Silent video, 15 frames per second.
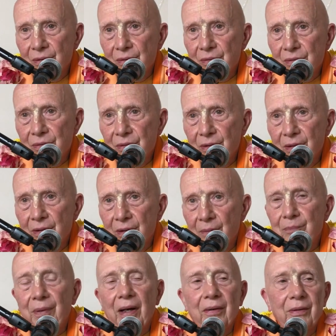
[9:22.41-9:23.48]
There is the
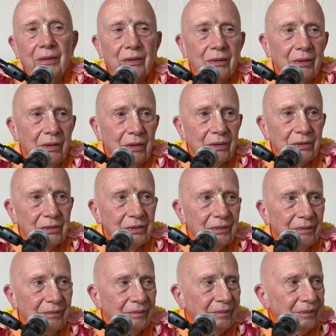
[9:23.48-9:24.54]
apparent cause
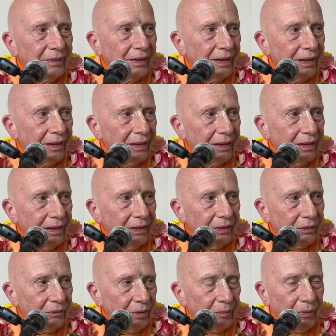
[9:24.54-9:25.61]
and
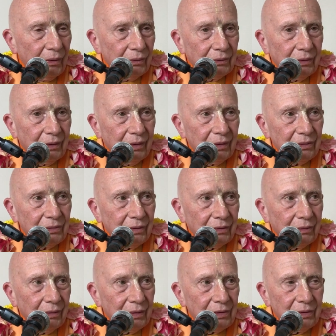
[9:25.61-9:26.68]
the remote cause.
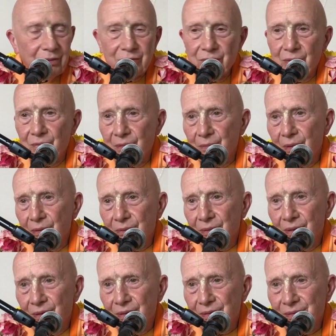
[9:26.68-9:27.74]
And Krishna is the remote
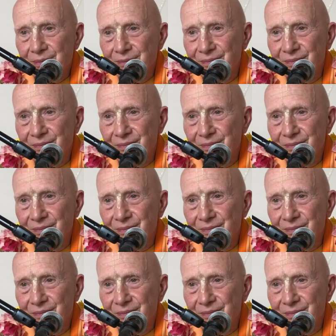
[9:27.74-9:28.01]
cause.